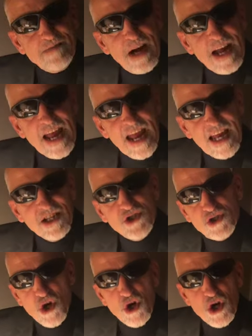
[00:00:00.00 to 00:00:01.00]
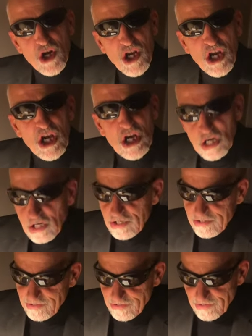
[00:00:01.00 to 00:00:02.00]
my hands dirty,
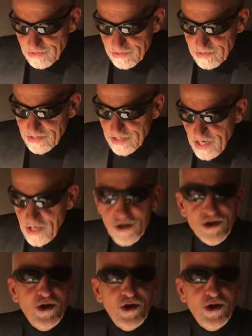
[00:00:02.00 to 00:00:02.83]
here's